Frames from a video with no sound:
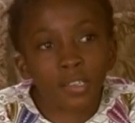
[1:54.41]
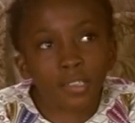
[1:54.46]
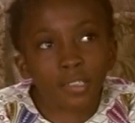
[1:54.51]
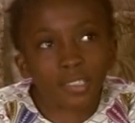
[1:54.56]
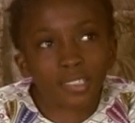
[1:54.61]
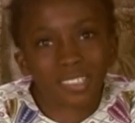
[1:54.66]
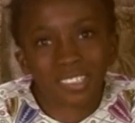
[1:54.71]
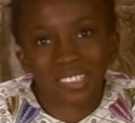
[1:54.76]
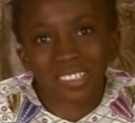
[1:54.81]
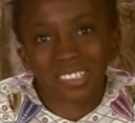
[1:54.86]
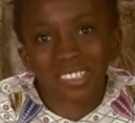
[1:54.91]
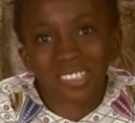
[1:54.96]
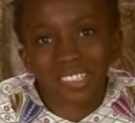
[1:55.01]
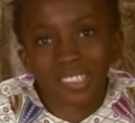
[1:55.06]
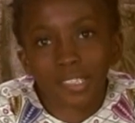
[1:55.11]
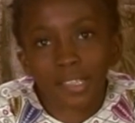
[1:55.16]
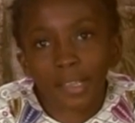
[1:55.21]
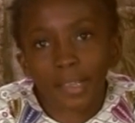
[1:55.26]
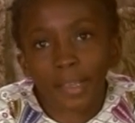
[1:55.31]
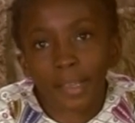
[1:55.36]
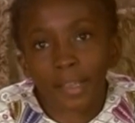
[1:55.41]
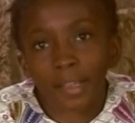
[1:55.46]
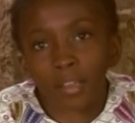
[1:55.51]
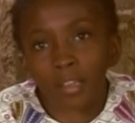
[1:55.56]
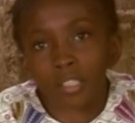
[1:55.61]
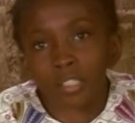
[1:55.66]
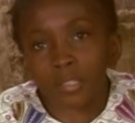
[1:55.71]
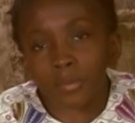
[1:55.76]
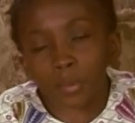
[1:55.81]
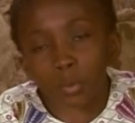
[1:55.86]
six
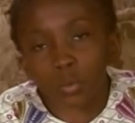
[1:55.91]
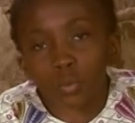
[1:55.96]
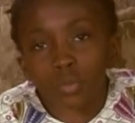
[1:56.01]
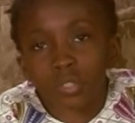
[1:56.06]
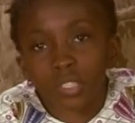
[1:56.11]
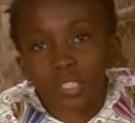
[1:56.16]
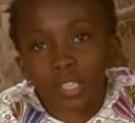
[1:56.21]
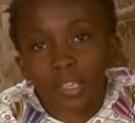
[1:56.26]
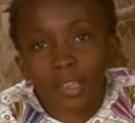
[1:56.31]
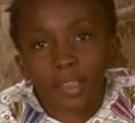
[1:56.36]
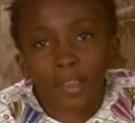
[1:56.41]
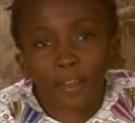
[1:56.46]
spoons,